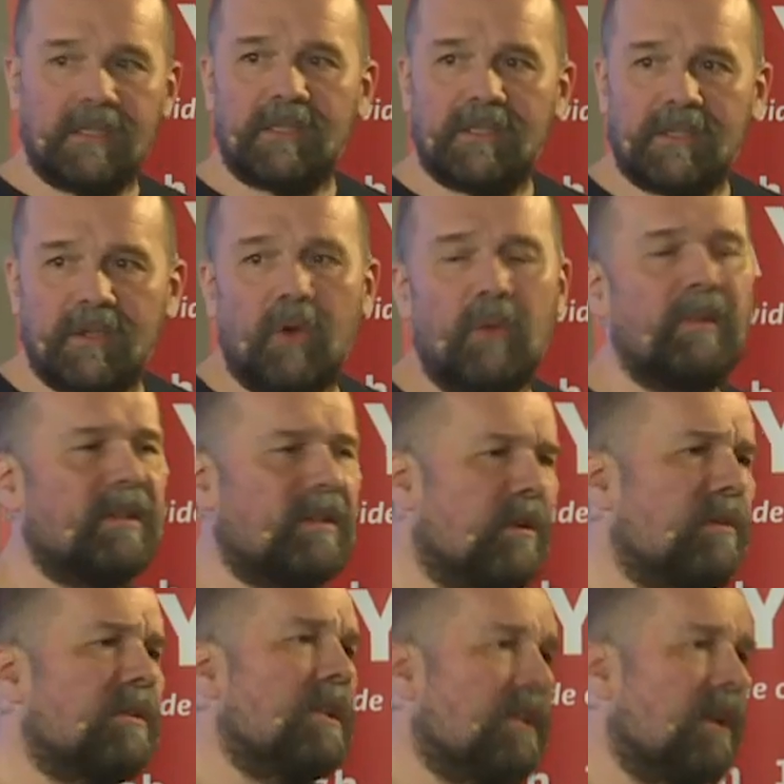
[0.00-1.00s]
So open
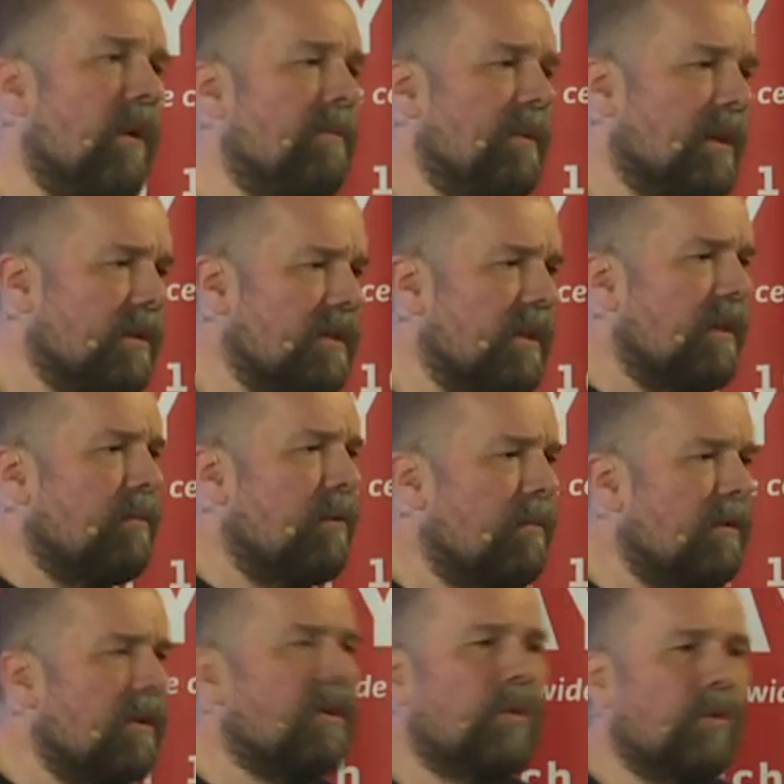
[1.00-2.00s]
source is love, because in the
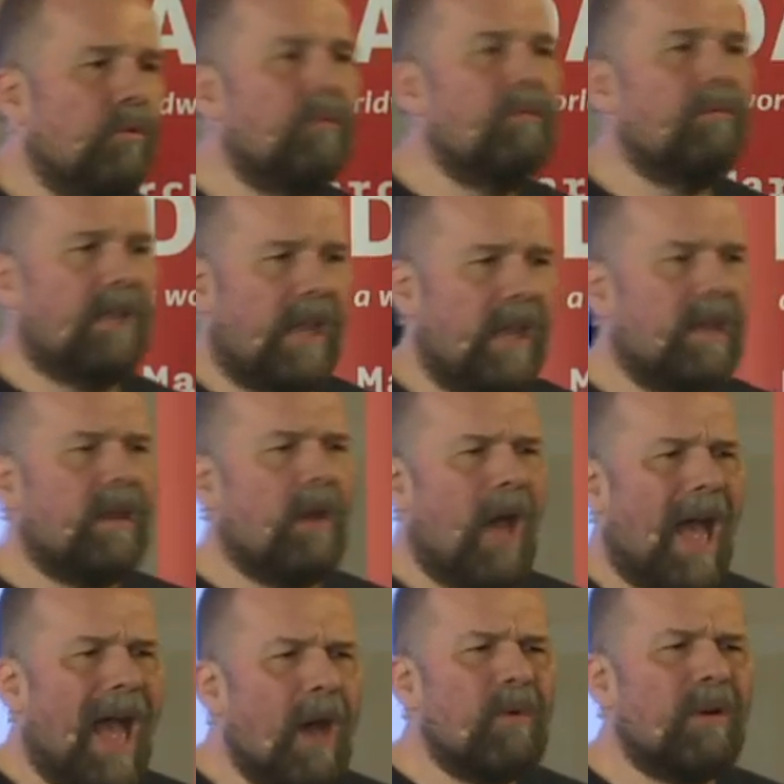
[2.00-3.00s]
moment you take
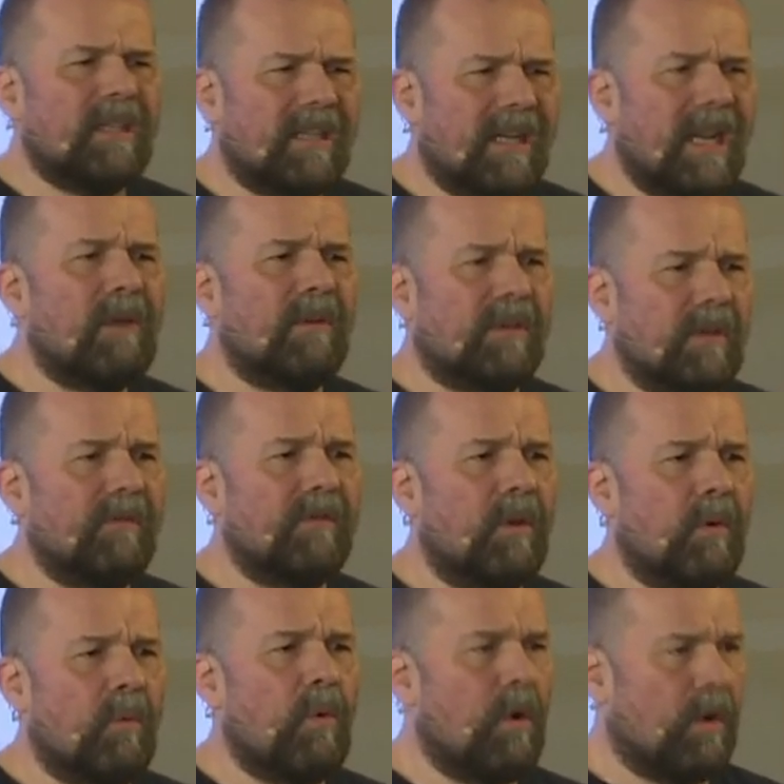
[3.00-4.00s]
hours and hours of
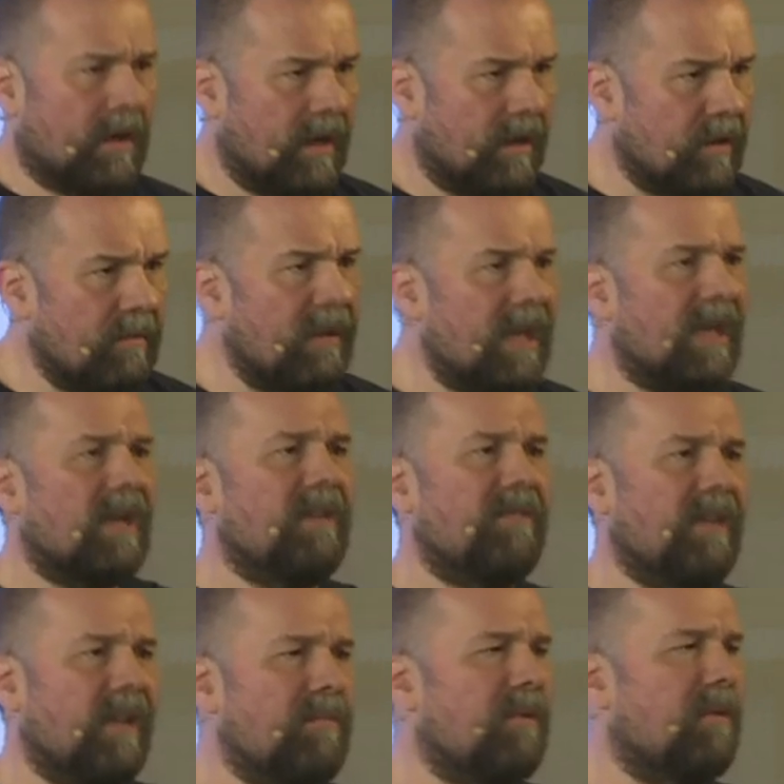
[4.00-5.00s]
your work and you make it
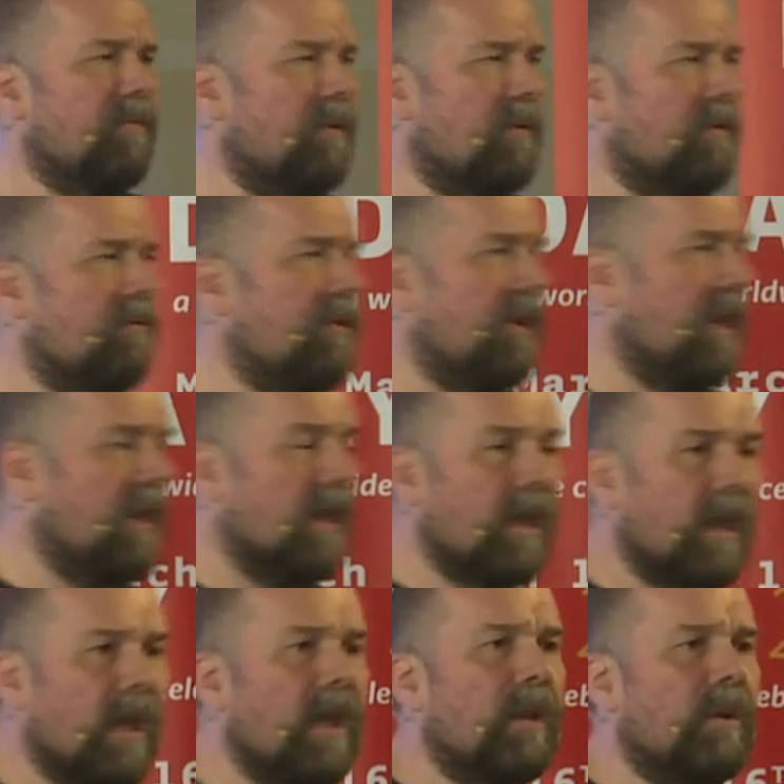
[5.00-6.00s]
available for free
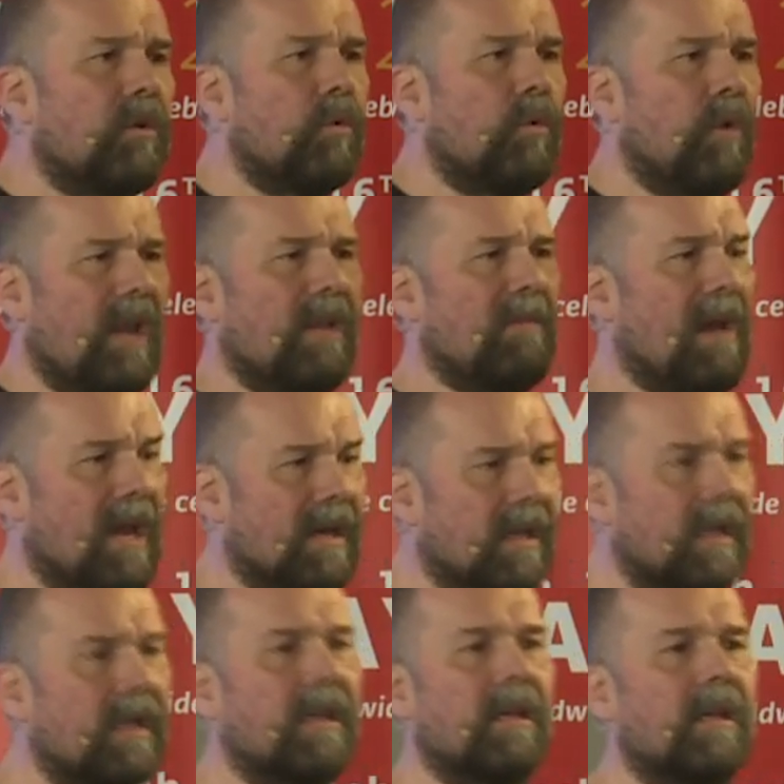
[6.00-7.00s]
to
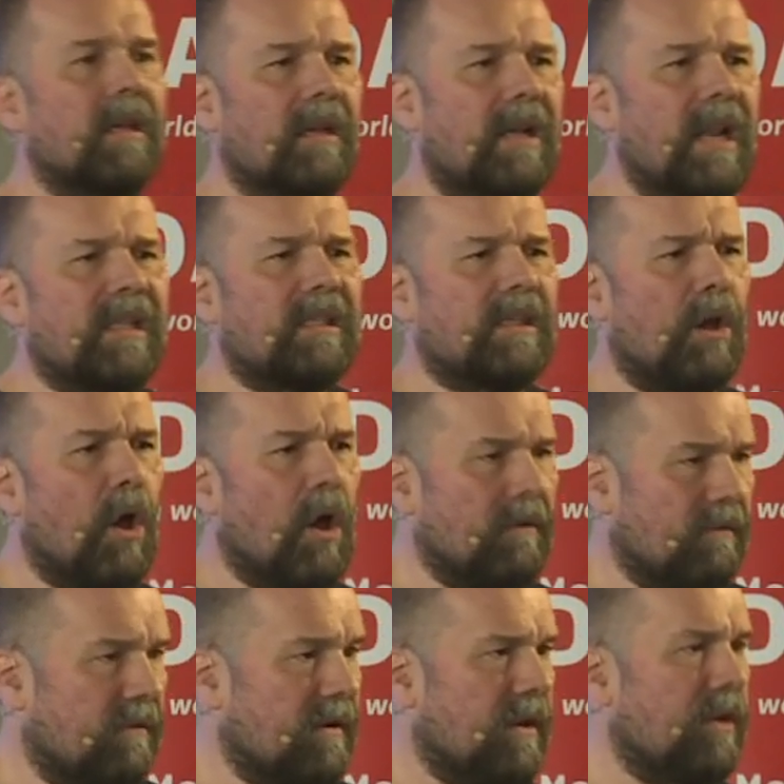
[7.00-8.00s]
anybody, that's
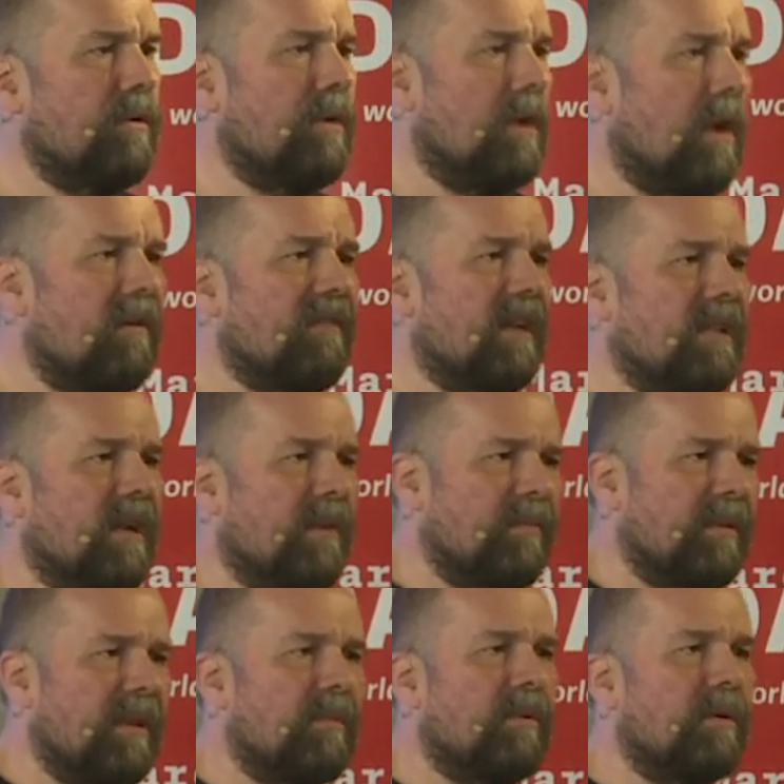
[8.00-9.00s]
love. You love other
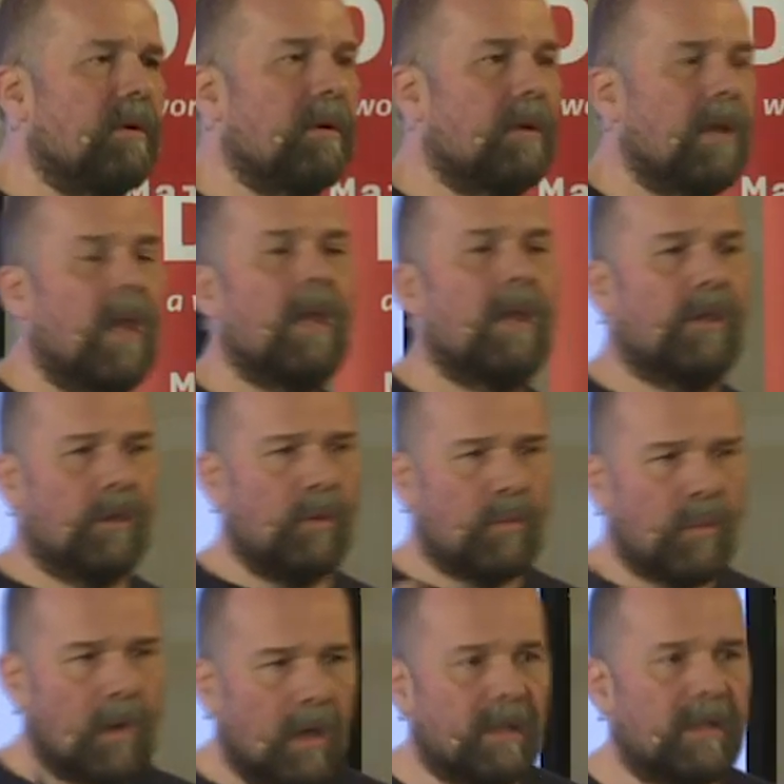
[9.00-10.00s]
people, you
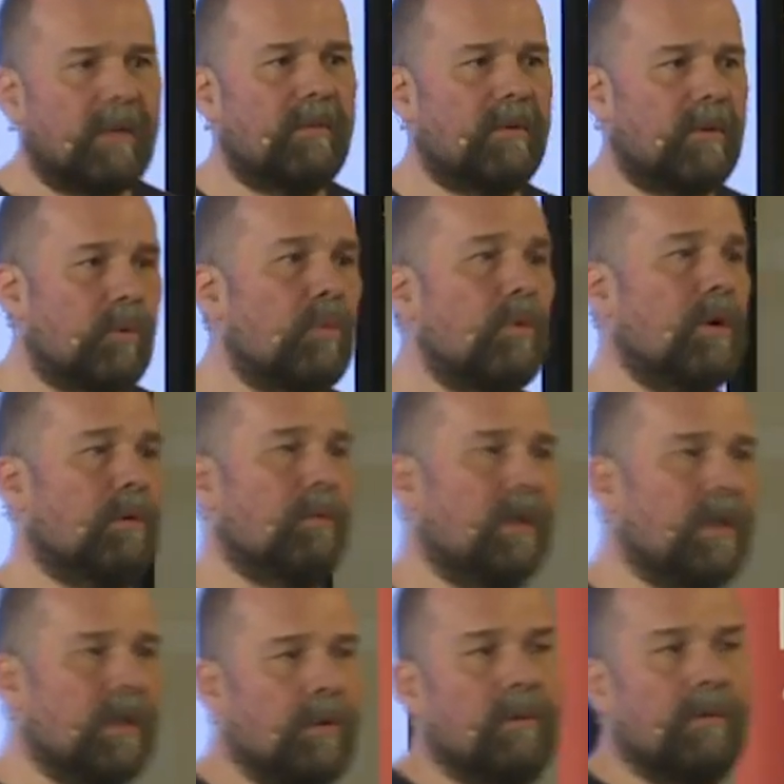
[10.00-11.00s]
want them to work
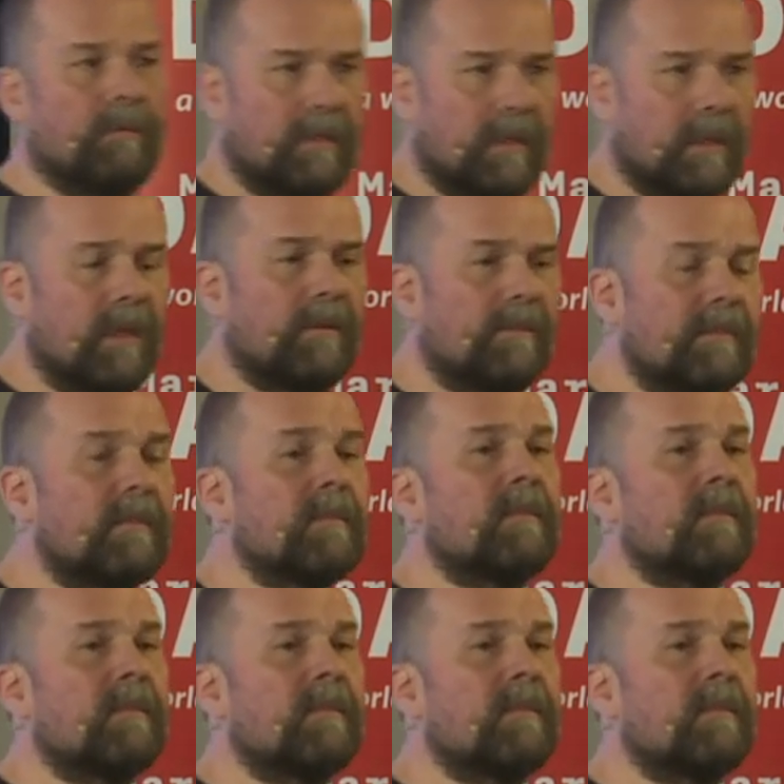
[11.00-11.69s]
with you, no?